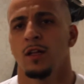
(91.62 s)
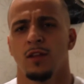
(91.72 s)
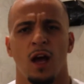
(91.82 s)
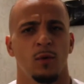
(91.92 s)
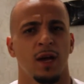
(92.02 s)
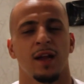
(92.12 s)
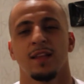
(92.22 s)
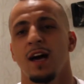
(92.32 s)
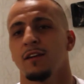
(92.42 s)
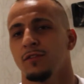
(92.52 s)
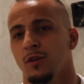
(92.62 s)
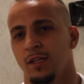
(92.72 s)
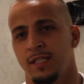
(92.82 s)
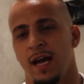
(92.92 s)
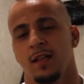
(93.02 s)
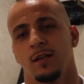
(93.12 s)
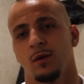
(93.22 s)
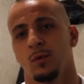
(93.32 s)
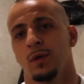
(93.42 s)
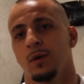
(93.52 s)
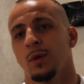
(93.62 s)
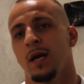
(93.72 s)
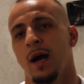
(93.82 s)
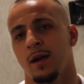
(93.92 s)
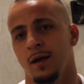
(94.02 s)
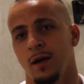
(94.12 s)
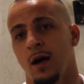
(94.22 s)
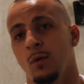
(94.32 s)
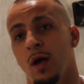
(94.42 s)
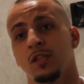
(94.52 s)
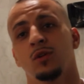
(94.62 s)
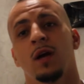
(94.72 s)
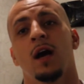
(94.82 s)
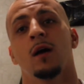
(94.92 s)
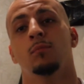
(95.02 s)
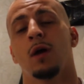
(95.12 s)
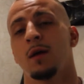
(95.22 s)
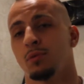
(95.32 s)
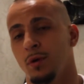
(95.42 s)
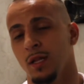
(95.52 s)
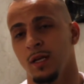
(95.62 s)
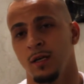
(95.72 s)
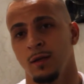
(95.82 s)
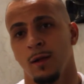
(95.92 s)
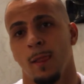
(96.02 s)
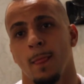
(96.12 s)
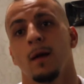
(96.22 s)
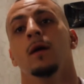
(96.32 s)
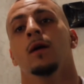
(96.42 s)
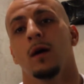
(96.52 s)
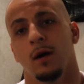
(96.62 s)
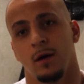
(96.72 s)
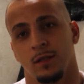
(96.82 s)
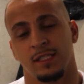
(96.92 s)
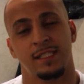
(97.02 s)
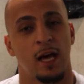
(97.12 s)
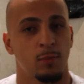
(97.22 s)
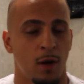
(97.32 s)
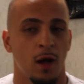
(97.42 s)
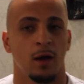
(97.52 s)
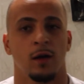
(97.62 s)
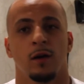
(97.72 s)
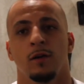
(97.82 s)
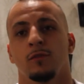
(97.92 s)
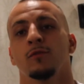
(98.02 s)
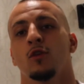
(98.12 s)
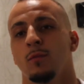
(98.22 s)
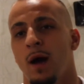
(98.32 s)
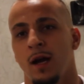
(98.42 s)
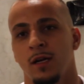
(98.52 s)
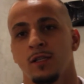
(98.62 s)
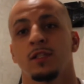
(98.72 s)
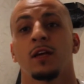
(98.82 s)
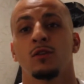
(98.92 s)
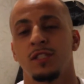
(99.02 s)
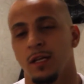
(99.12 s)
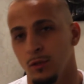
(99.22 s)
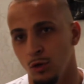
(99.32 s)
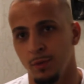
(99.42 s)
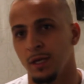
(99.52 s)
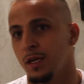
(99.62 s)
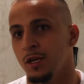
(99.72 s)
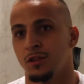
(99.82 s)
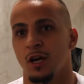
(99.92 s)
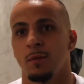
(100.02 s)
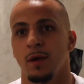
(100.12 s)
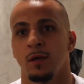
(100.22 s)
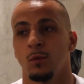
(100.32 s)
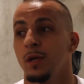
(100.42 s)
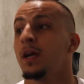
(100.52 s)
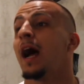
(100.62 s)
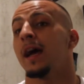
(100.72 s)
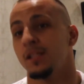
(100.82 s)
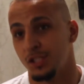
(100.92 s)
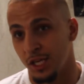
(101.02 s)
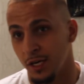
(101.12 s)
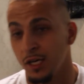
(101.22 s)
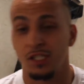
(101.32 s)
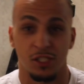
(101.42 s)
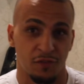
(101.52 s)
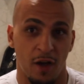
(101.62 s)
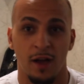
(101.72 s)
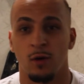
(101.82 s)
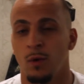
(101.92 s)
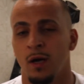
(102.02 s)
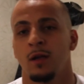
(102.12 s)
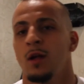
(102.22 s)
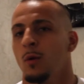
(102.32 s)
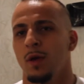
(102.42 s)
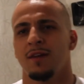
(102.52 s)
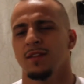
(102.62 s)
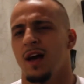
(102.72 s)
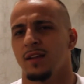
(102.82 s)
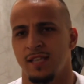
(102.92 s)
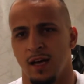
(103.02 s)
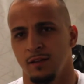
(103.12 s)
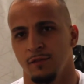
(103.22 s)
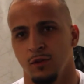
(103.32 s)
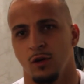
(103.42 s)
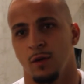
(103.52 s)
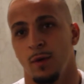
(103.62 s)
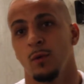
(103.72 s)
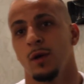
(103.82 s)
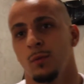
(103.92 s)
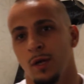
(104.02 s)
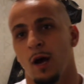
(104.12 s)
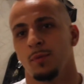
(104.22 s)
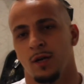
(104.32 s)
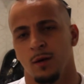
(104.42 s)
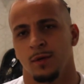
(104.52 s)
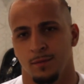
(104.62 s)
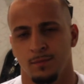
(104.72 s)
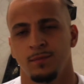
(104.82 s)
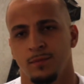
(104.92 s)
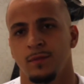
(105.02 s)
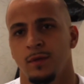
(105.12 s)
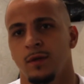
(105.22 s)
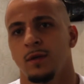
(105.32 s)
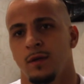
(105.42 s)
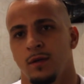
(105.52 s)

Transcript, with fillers: Nah, we got a lot of Florida talent. We, we got uh, we also got Bryant Perrella, uh, the southpaw uh, from Fort Myers, like you said, Lubin, Keith Thurman. We got and Sherry. He's just fought and one. We have a lot of talent in Florida, man. We we up and coming.